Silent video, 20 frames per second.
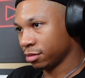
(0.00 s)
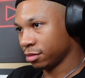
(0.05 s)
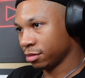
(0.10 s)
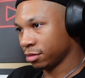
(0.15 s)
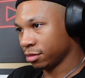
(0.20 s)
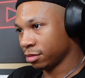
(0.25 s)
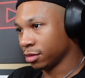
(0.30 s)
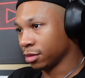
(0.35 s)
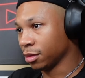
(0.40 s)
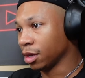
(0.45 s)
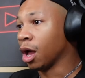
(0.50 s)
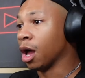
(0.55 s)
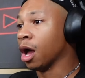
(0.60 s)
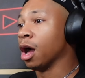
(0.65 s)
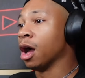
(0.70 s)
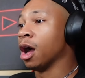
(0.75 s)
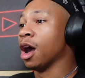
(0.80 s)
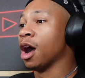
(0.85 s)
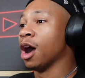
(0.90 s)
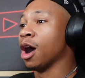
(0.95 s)

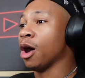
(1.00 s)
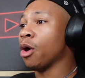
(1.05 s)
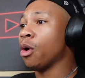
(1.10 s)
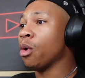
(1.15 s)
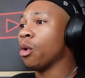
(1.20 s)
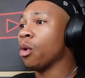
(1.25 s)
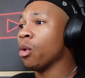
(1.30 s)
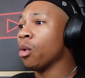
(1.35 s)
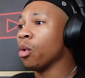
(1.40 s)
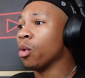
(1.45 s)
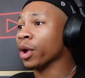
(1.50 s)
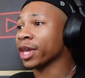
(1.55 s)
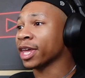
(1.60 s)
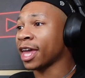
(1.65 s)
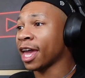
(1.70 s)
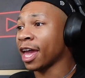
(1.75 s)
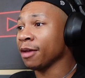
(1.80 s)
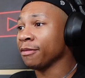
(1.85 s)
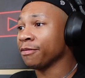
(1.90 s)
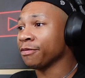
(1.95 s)
Oh, she
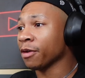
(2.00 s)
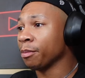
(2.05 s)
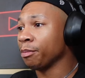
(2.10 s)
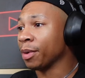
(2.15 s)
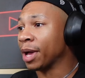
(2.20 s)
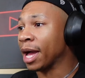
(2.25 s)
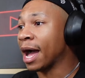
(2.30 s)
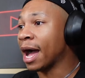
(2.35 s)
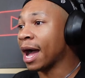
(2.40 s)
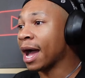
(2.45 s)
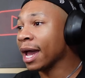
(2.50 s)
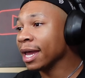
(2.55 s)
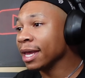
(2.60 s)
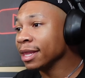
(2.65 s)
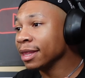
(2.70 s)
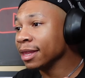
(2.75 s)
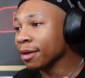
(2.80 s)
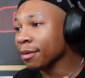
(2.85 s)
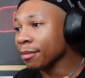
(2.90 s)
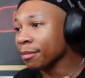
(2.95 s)
came
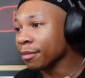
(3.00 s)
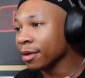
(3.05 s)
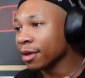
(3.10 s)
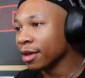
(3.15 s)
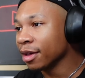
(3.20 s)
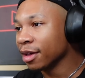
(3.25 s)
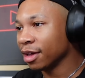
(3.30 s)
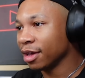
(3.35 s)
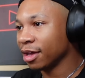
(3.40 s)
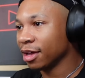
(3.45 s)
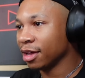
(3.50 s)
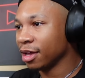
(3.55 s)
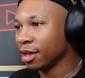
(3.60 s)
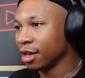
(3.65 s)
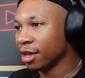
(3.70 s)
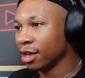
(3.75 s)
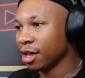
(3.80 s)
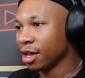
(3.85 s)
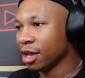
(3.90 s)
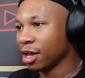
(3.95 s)

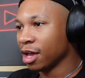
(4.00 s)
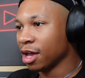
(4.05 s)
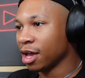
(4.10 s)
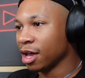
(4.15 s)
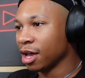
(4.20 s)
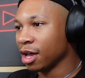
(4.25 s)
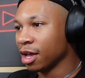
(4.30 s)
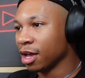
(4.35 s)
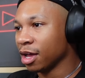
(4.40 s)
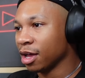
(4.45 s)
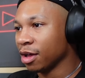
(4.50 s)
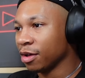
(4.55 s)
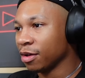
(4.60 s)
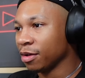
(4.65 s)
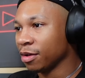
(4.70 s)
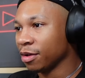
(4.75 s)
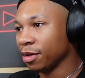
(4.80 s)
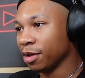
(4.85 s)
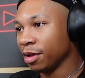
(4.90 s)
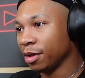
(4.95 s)
from behind
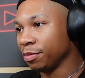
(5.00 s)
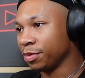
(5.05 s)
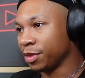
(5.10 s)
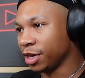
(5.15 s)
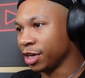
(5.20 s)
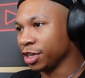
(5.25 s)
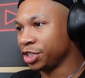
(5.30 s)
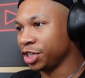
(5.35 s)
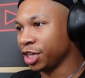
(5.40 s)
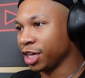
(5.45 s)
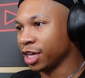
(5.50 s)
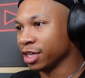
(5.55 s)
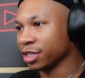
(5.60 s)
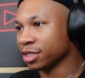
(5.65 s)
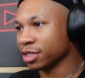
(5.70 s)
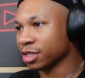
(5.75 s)
them. Oh, there she is.